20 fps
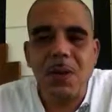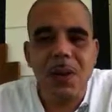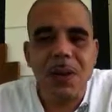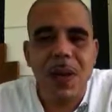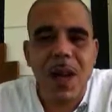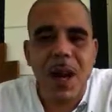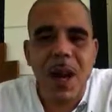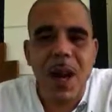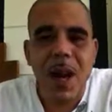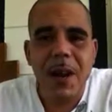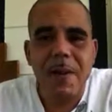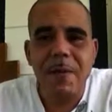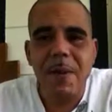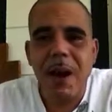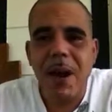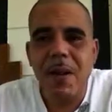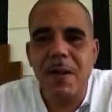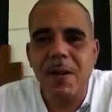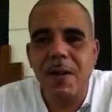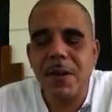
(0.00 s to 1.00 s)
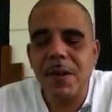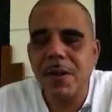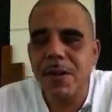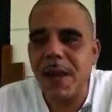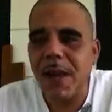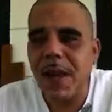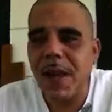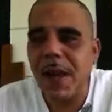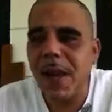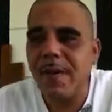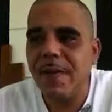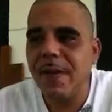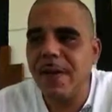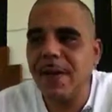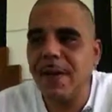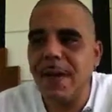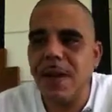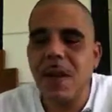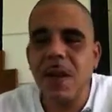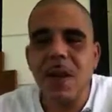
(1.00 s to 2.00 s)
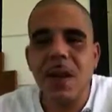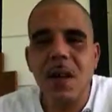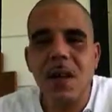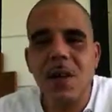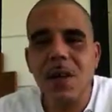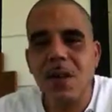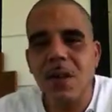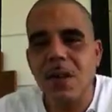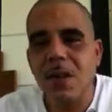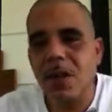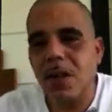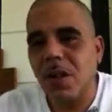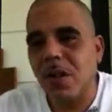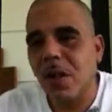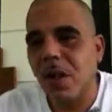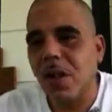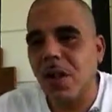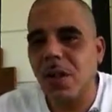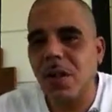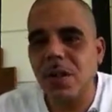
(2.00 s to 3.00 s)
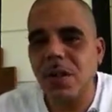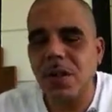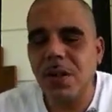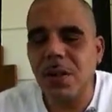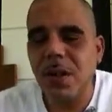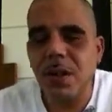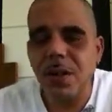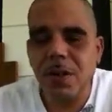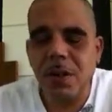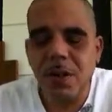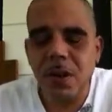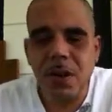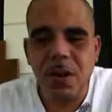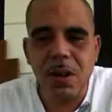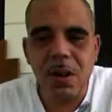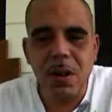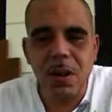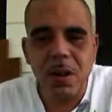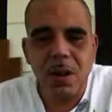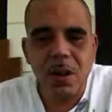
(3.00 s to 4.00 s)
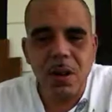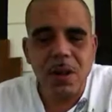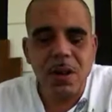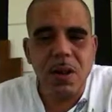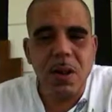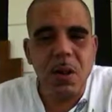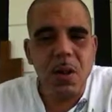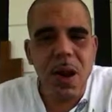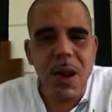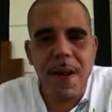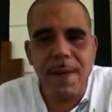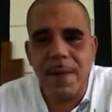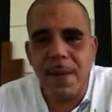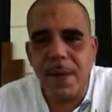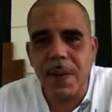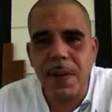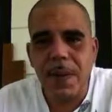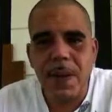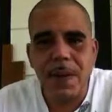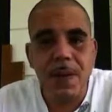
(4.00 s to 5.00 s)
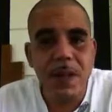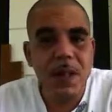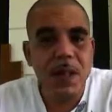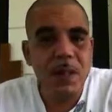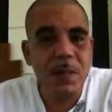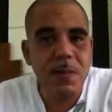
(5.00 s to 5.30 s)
with your higher power. It's like having, your girl, or your wife or whatever,